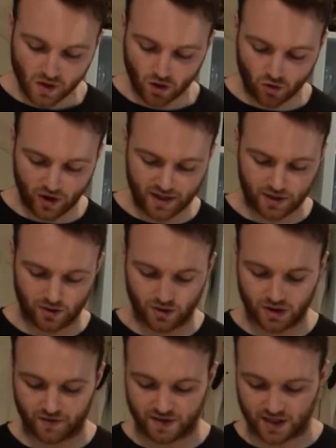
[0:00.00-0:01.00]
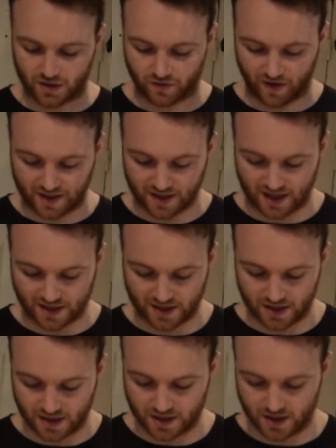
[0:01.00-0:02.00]
Great source of essential fatty
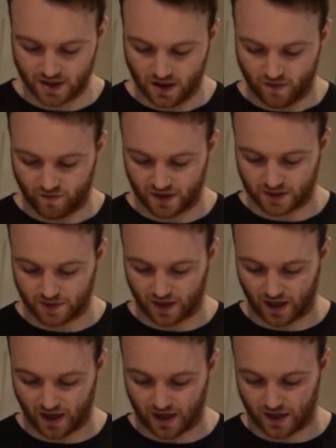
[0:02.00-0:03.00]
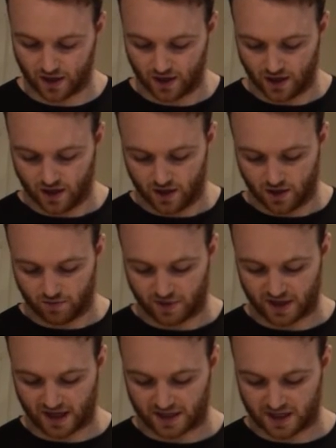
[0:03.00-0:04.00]
acids, vitamin E,
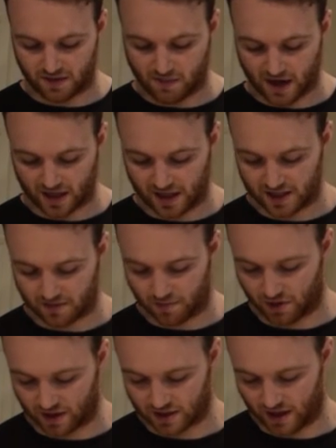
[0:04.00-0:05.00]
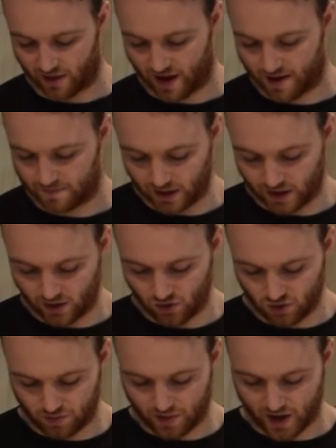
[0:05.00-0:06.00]
potassium, magnesium, things like that. A
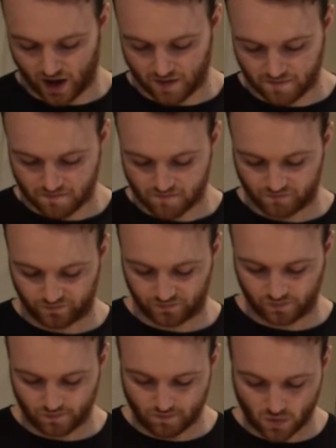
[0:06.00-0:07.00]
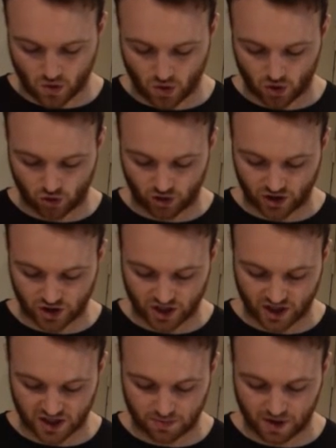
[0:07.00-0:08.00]
little bit more
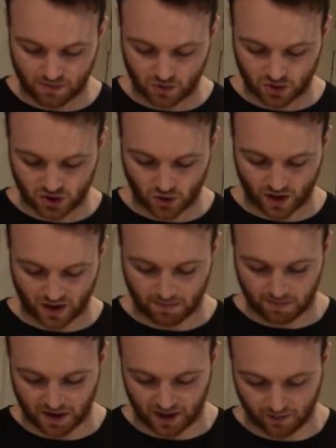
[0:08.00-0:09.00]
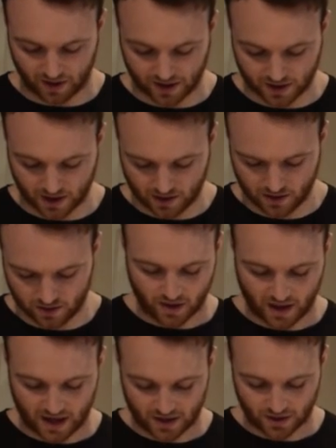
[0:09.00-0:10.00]
crunchy, there's a bit more to it than peanut butter,
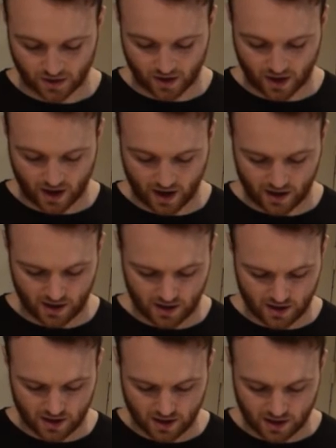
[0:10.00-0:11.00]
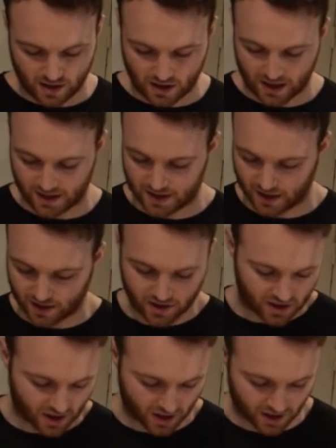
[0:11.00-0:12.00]
but that's on there. let's get
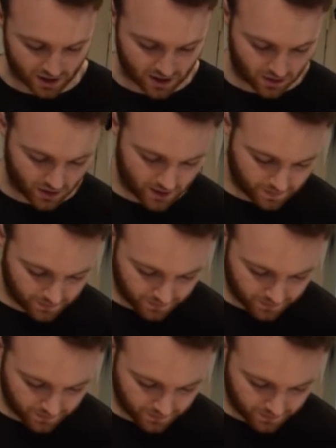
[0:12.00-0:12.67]
stuck into it.